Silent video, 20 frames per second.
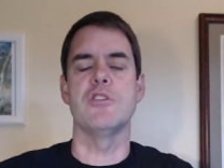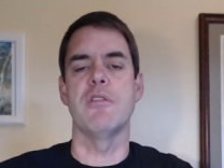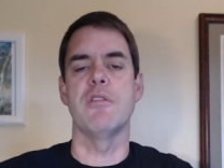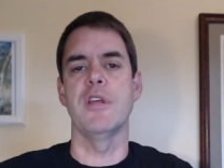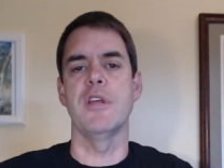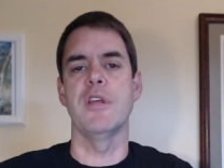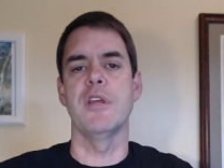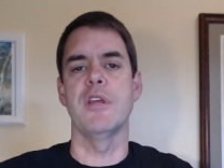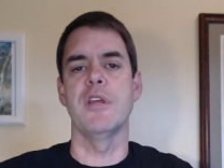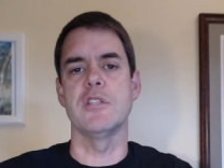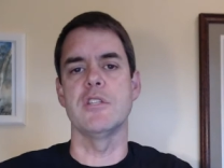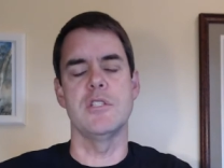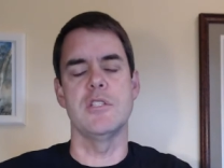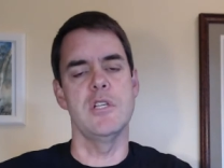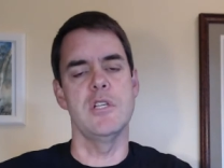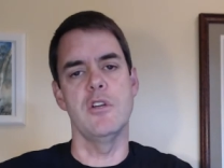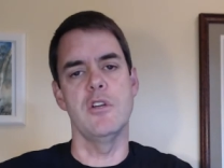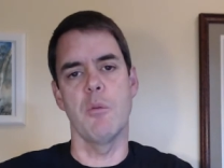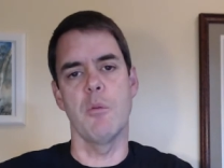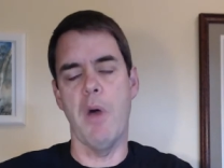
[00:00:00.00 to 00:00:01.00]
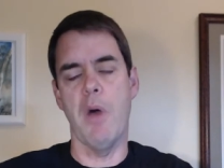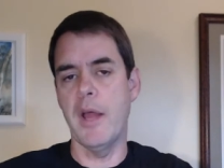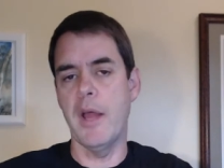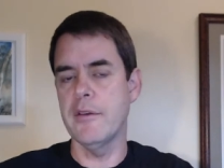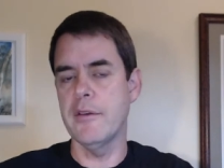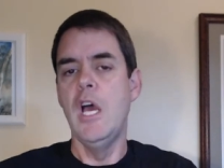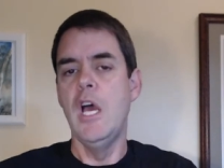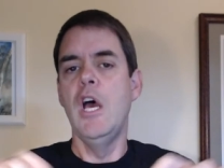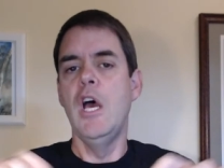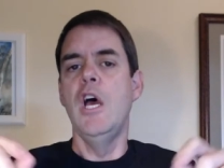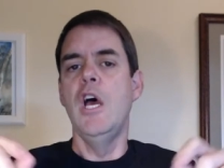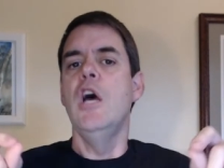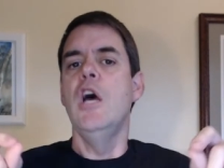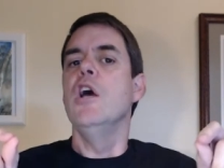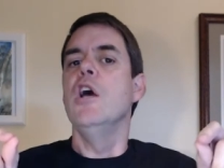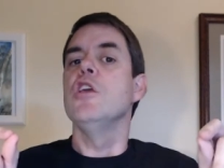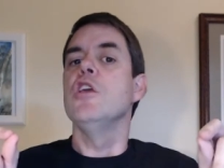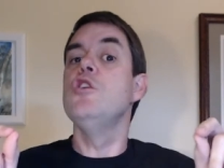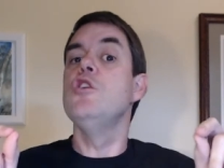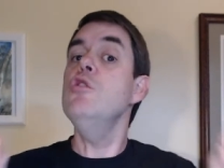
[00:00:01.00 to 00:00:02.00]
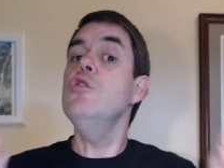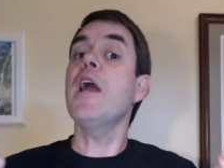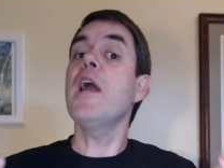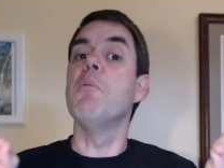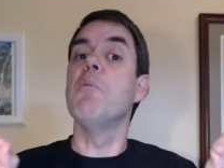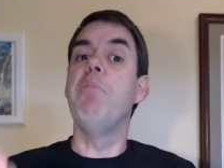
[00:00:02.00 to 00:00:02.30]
of things that's in your mind. You've got a